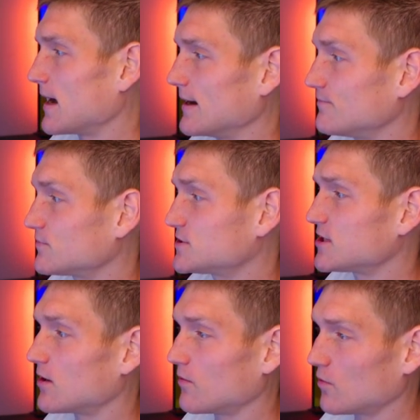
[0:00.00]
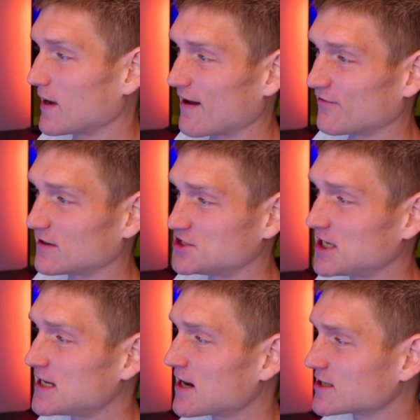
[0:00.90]
All right. So we have
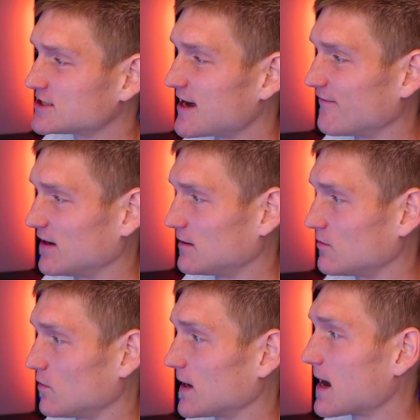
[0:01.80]
GDDR7, we